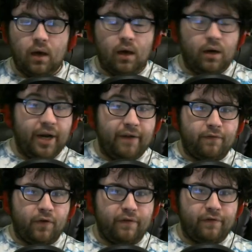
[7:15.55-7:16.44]
All right,
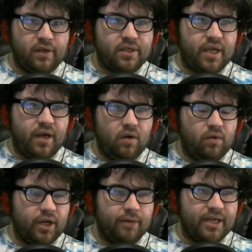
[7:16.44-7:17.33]
for the first skill
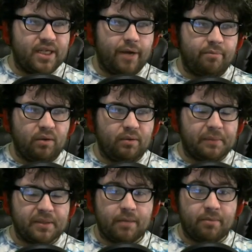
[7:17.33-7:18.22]
we're going to be talking
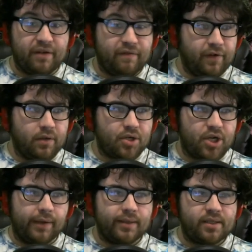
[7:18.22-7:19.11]
about Infernal
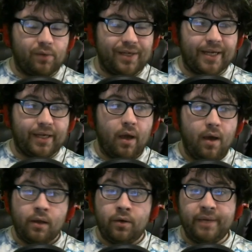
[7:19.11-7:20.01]
Shade. So we take
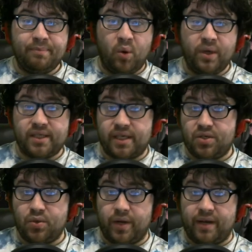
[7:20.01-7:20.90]
3 points
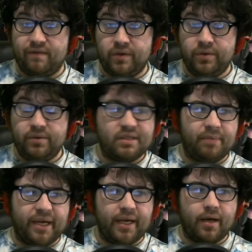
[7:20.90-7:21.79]
into Influence
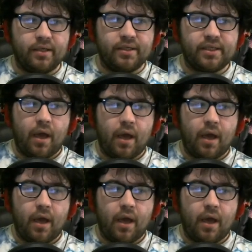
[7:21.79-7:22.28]
because